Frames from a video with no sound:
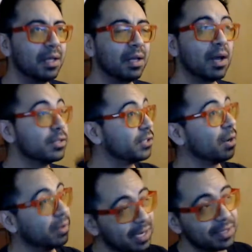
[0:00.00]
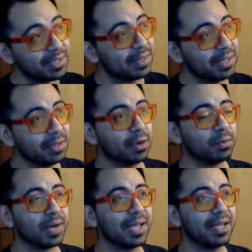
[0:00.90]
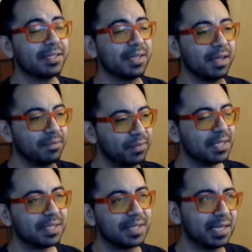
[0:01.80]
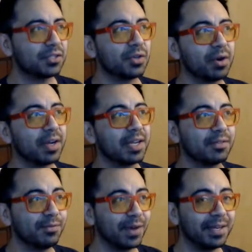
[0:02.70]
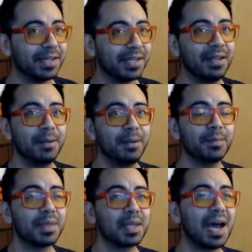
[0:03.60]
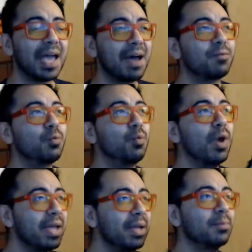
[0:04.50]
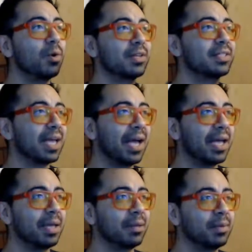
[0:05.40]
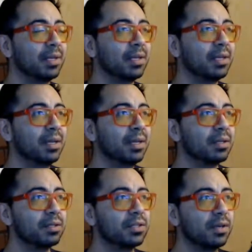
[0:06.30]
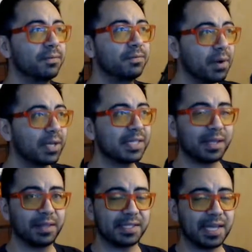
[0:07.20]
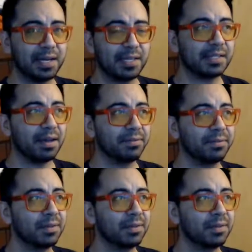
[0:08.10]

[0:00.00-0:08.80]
So here's the thing though, right, is if this Kickstarter gets funded, I have way more time to focus on this kind of stuff,